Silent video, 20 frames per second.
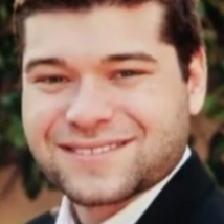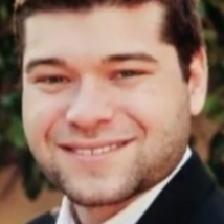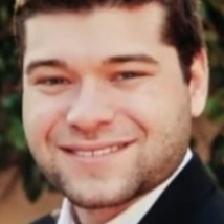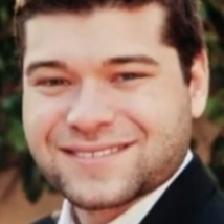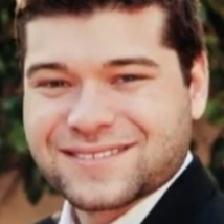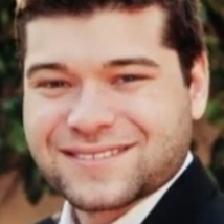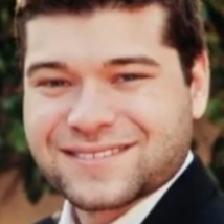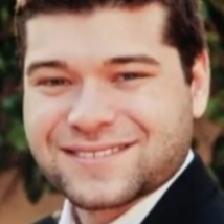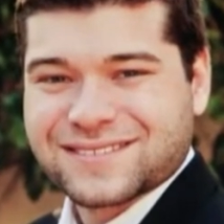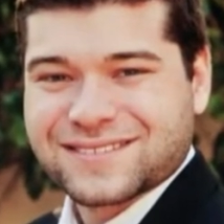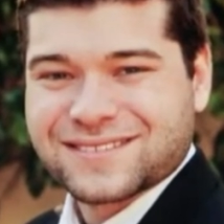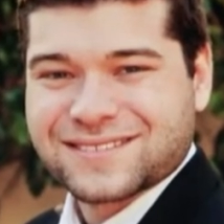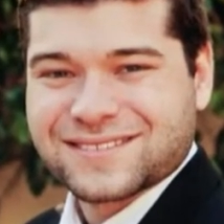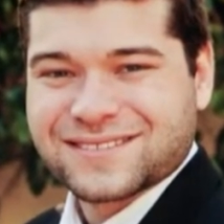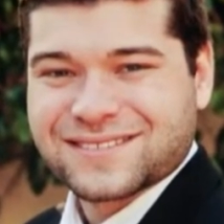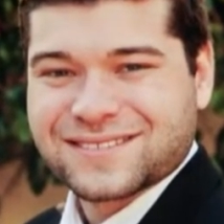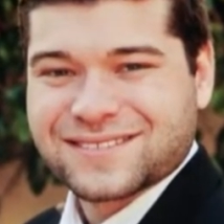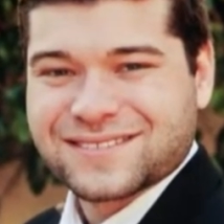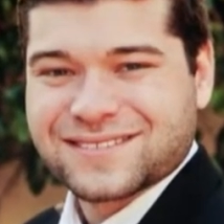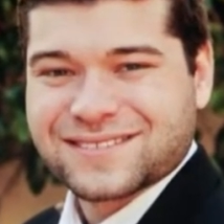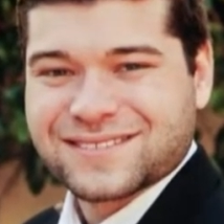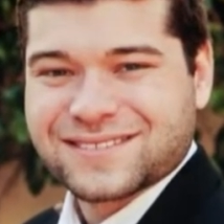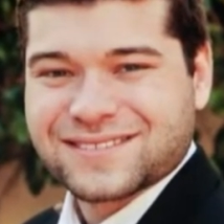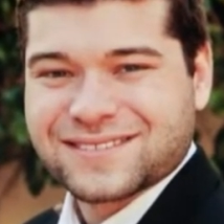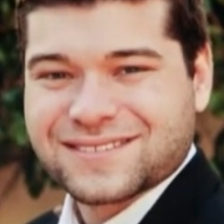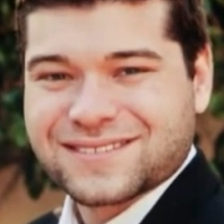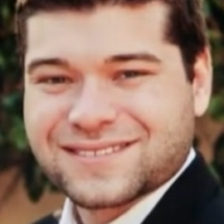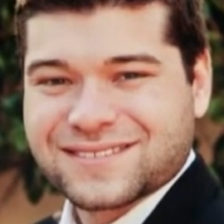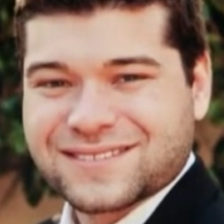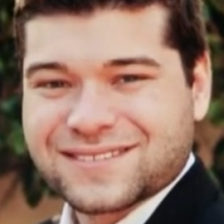
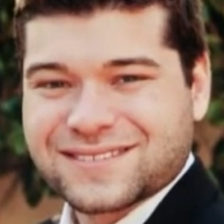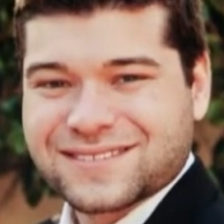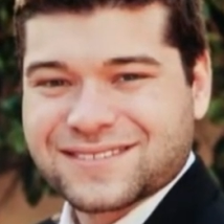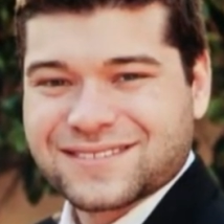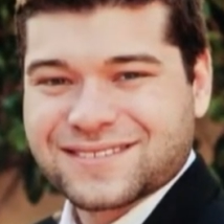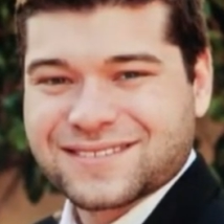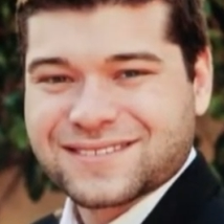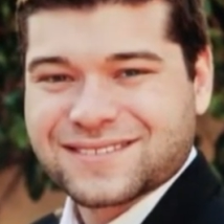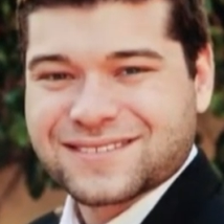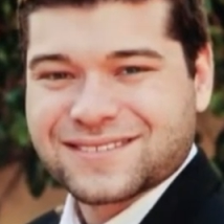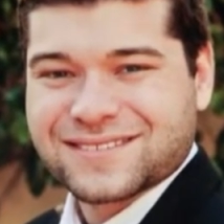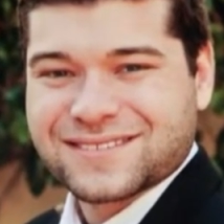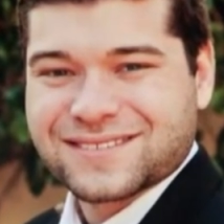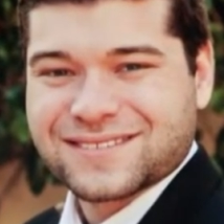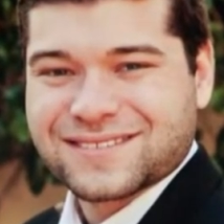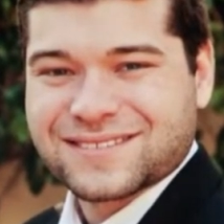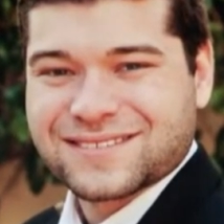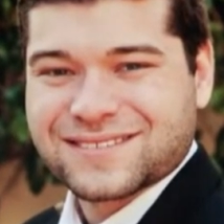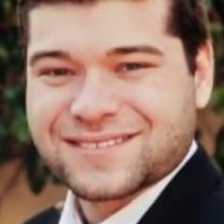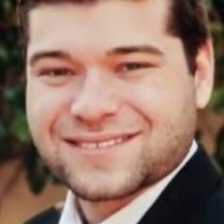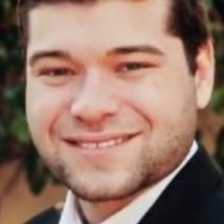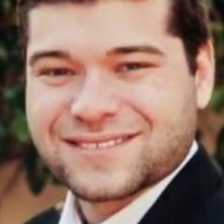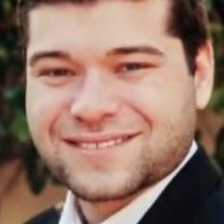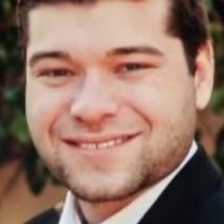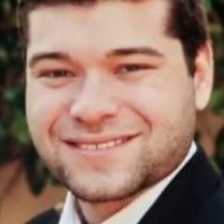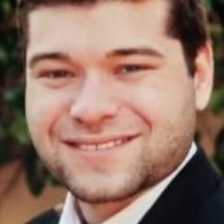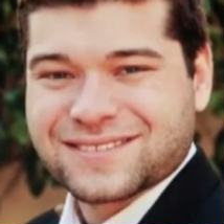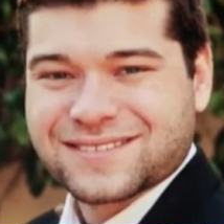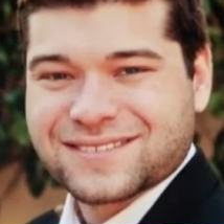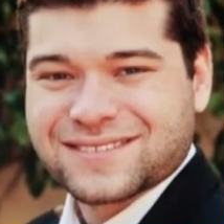
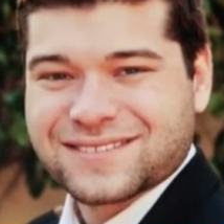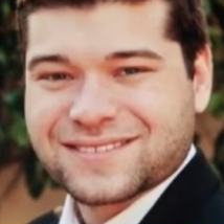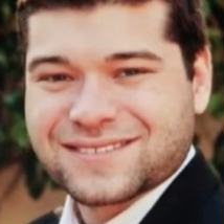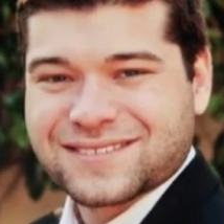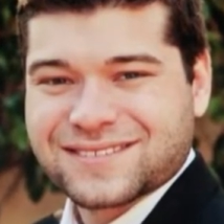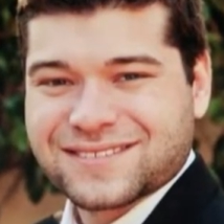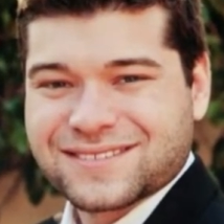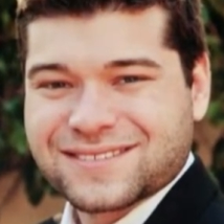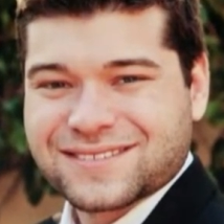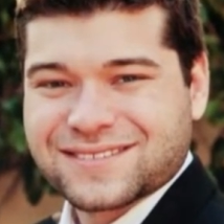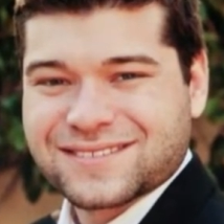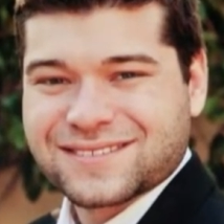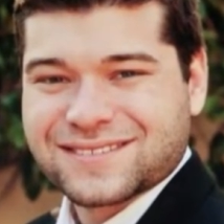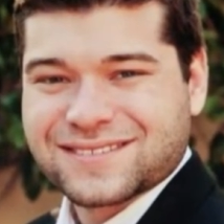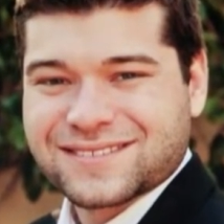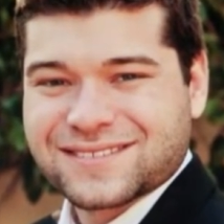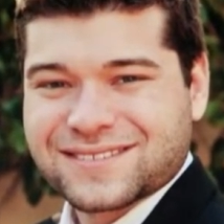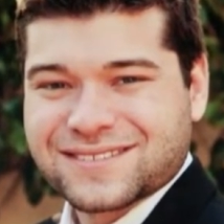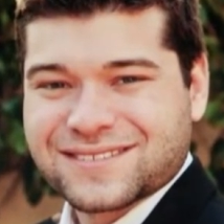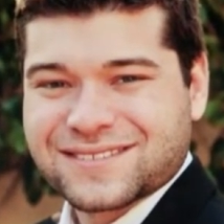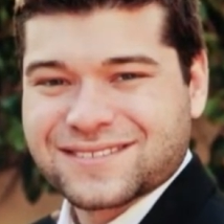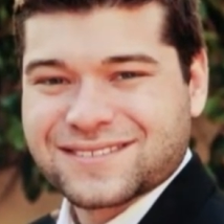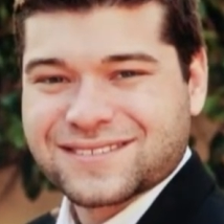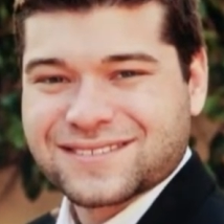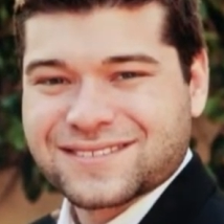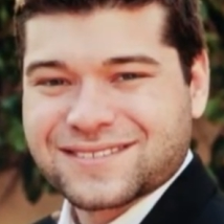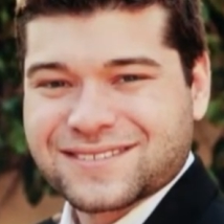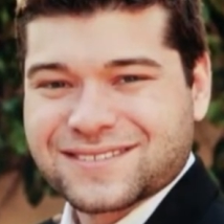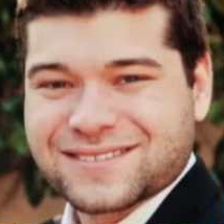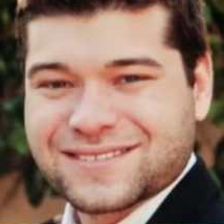
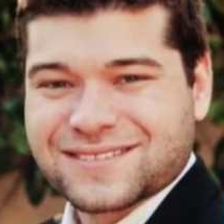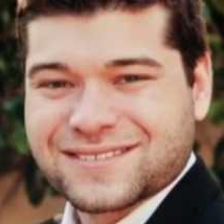The person shown says nothing.